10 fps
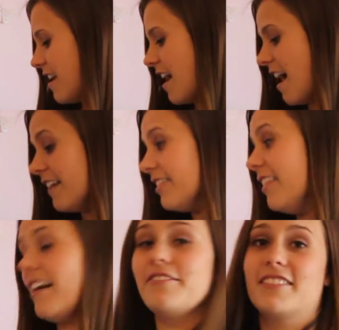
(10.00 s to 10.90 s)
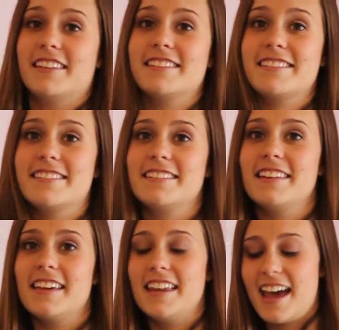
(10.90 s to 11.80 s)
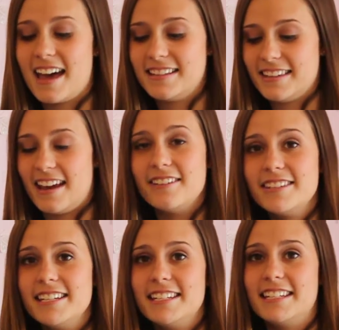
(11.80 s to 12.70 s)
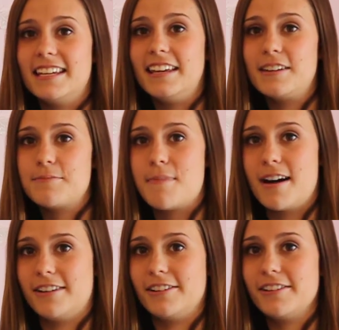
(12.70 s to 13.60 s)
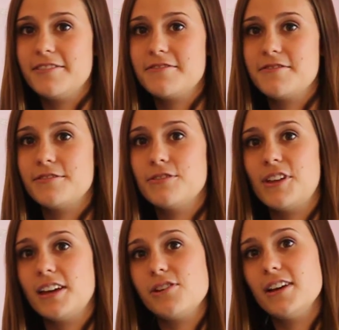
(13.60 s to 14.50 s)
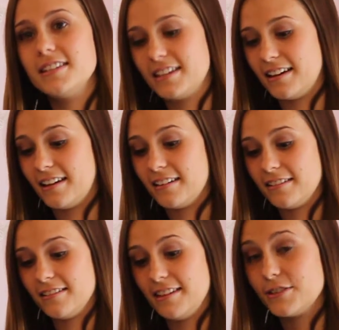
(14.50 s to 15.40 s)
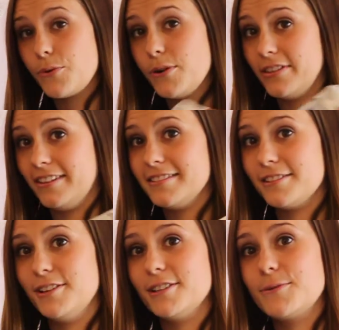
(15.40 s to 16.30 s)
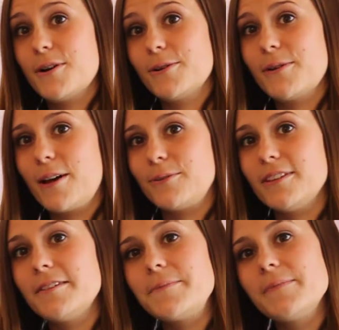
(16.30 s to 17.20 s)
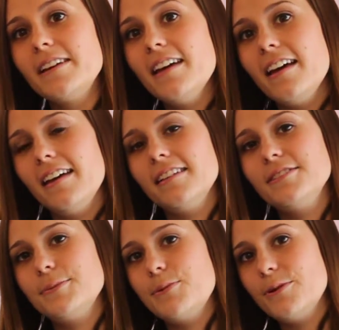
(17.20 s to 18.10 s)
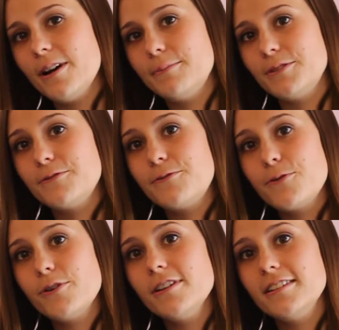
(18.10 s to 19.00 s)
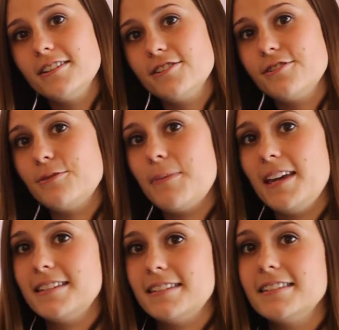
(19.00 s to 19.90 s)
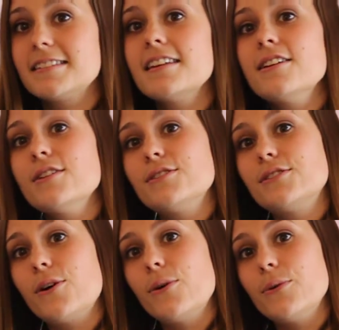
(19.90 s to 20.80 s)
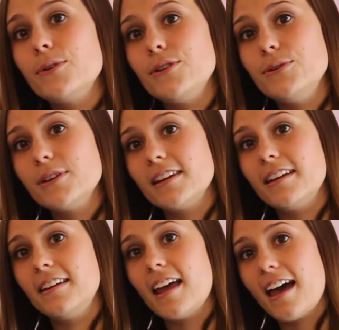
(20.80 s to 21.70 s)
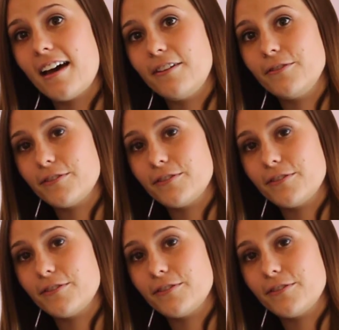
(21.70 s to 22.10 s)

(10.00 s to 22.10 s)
I love this. It has an LCD monitor that you get to, it's cordless, so you get to walk around with it. It can support up to four additional bases, so you can have,